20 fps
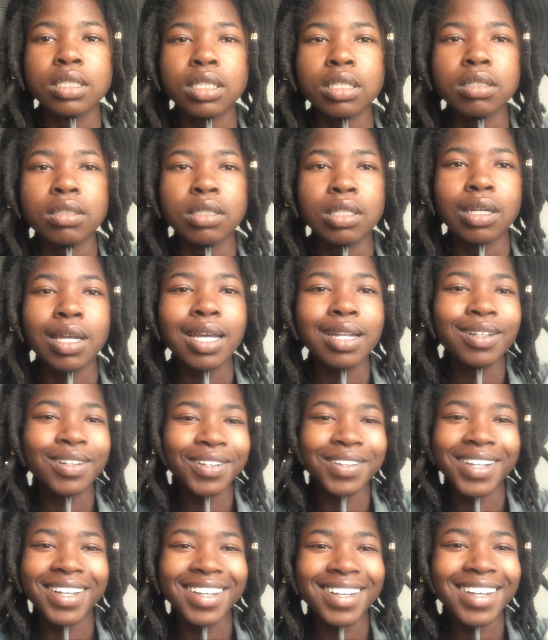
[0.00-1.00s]
i don't know i don't
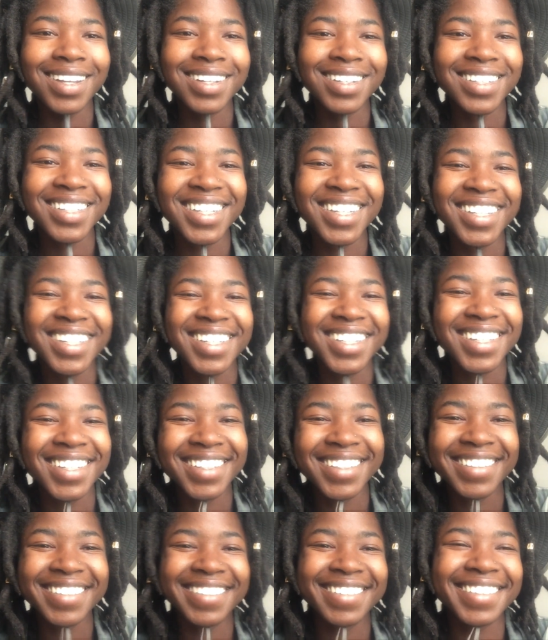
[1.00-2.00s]
know how i don't know
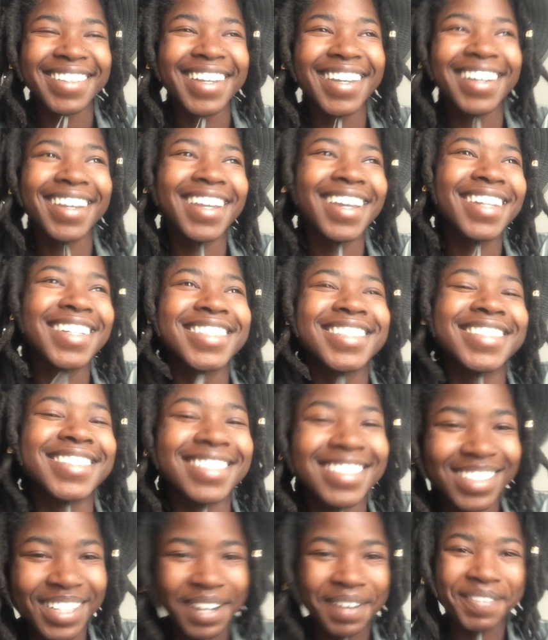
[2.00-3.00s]
i kind of just
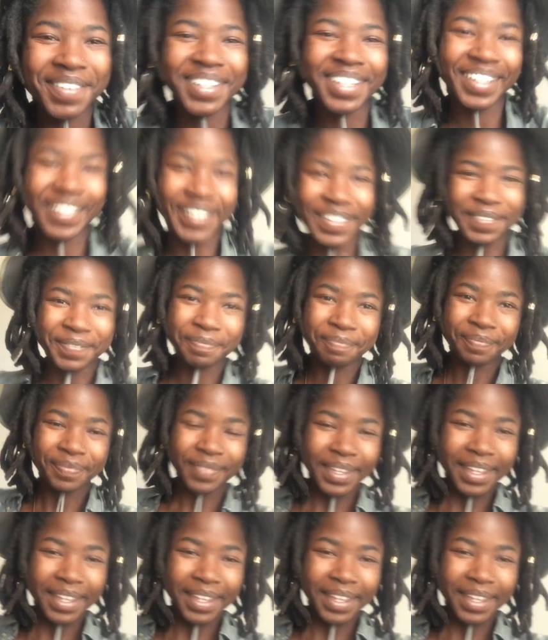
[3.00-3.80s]
described it i don't know